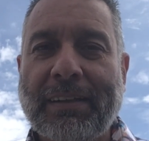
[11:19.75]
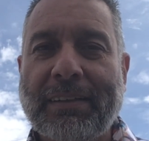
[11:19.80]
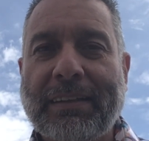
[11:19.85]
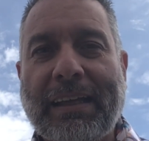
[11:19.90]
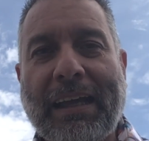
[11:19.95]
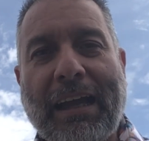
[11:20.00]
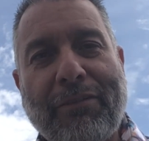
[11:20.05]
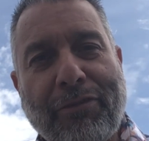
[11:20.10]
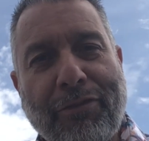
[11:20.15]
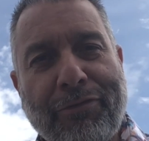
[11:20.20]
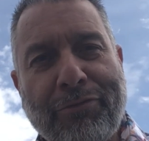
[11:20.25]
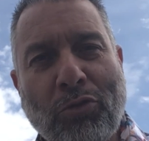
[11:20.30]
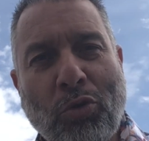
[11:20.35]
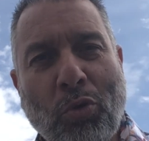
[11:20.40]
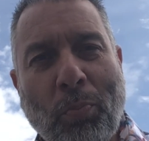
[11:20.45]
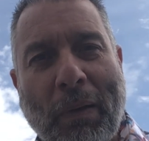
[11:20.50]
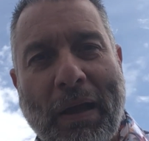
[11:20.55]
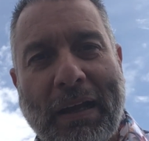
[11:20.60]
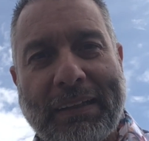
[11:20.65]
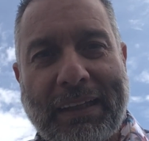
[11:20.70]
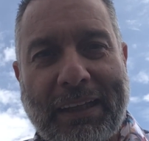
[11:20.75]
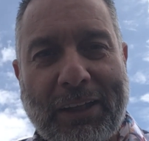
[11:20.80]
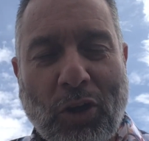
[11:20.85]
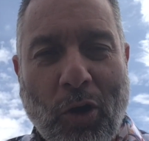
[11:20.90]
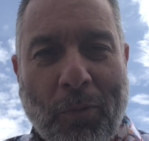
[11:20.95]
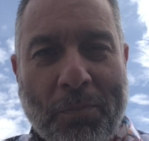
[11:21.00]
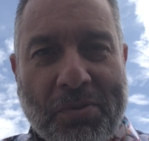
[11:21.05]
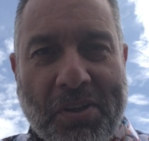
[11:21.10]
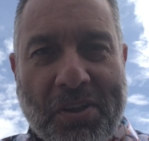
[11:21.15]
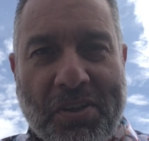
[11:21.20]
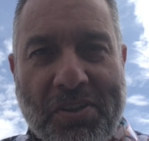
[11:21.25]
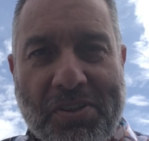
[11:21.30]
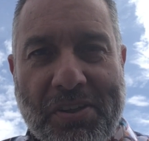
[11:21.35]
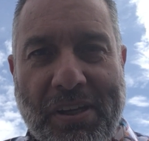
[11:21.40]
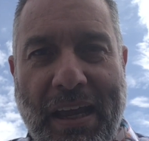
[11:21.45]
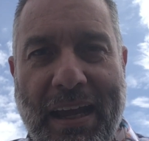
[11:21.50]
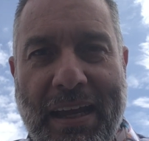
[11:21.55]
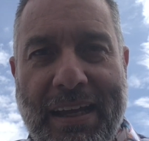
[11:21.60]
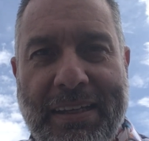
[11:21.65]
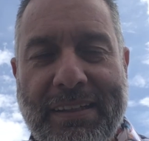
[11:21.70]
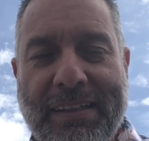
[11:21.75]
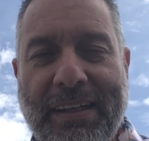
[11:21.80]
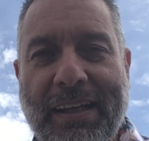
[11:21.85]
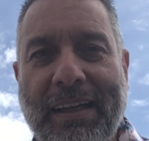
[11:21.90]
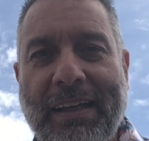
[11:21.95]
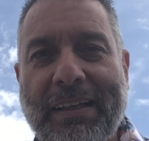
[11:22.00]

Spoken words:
They have a full-back that comes inside.